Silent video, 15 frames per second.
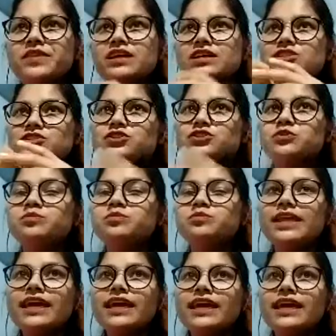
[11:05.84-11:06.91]
Zoom
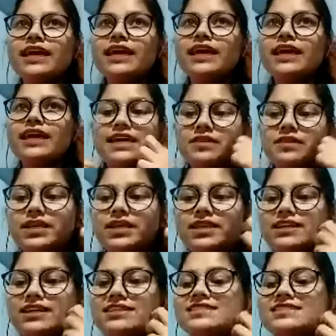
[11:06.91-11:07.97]
link within 10
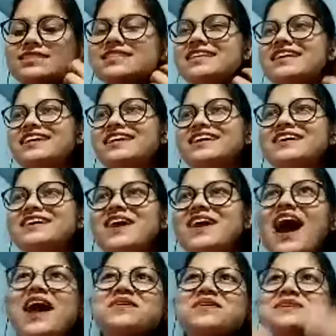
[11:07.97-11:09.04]
minutes.
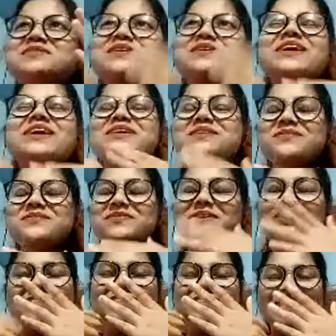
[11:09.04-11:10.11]
I was very
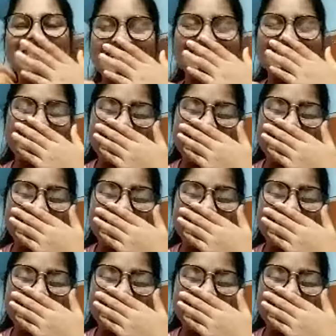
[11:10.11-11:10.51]
fortunate.